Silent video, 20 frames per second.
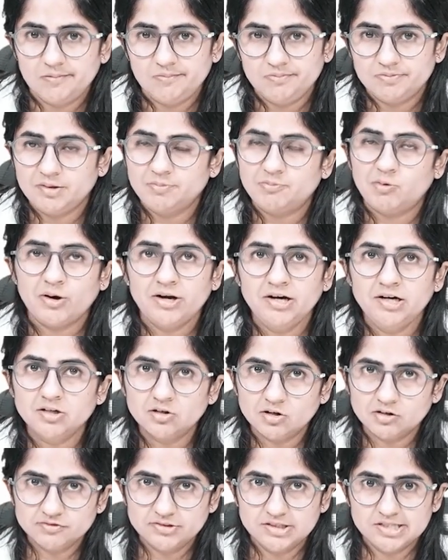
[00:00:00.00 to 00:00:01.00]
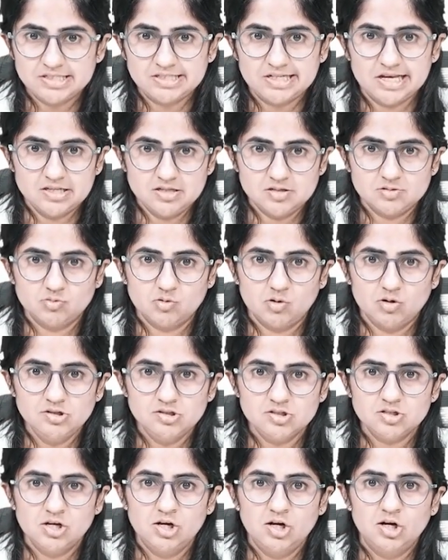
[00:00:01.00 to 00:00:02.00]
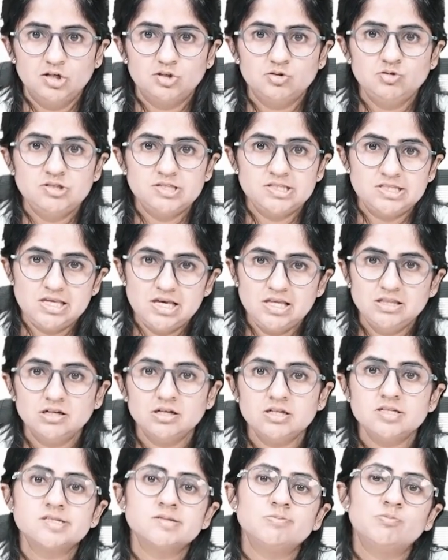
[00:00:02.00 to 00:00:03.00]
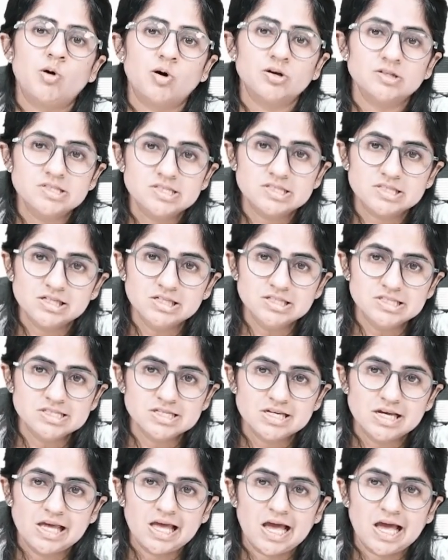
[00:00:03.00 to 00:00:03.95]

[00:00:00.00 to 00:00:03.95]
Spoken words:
The point of this test was to see the responses